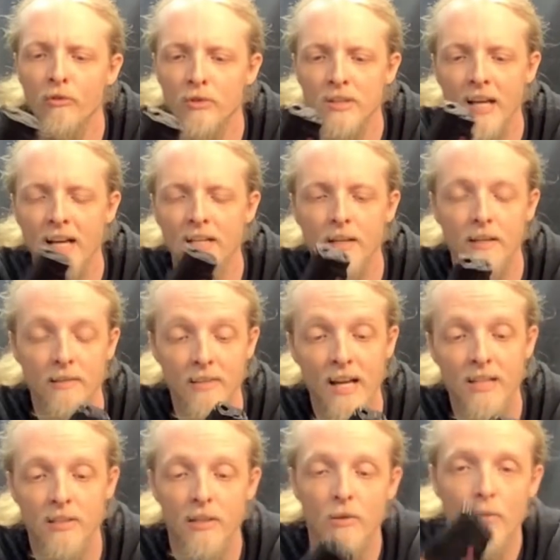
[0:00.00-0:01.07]
Is
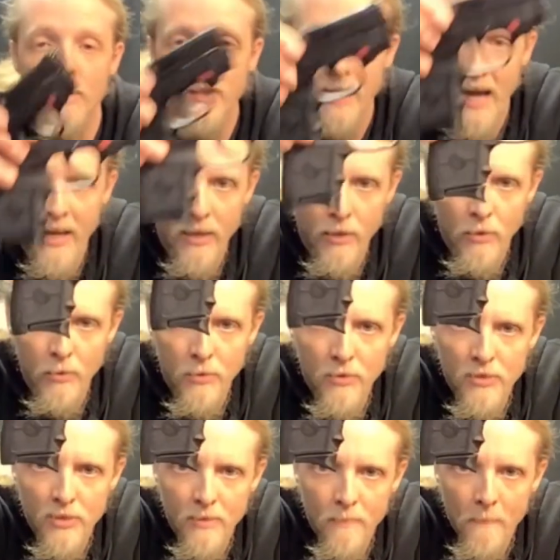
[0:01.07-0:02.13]
actually the one that I
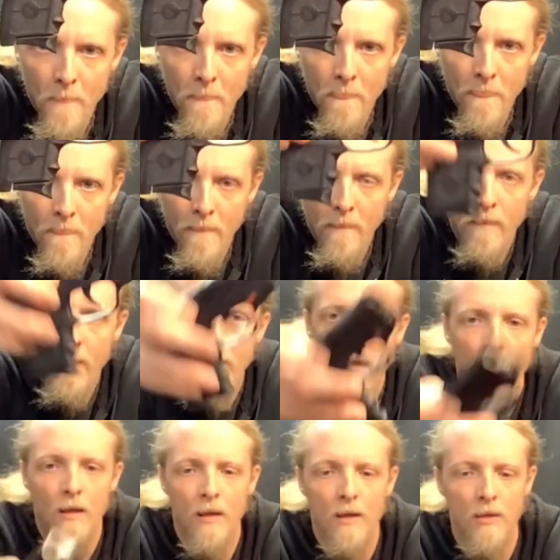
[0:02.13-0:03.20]
use.
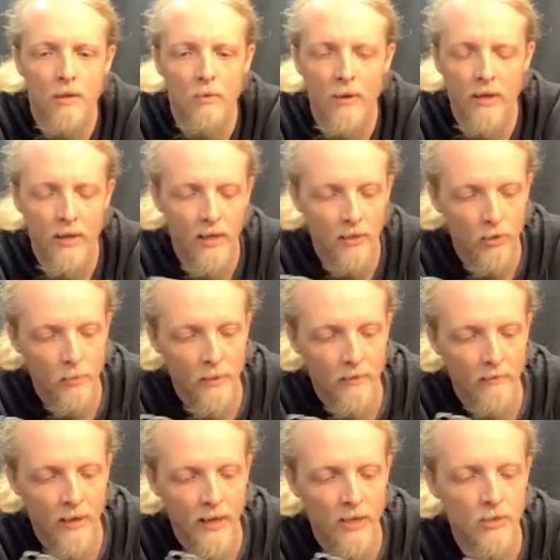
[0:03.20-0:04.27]
Well, you got a little bit
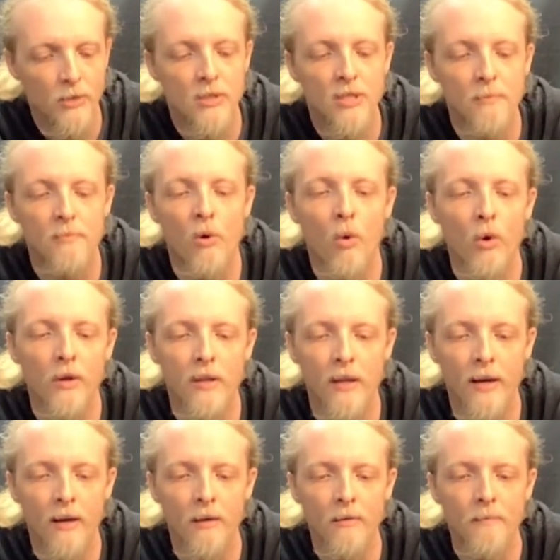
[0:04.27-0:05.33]
of extra support
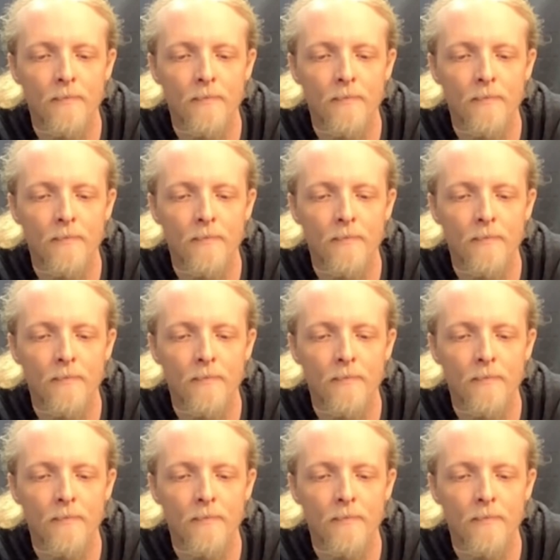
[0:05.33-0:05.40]
there.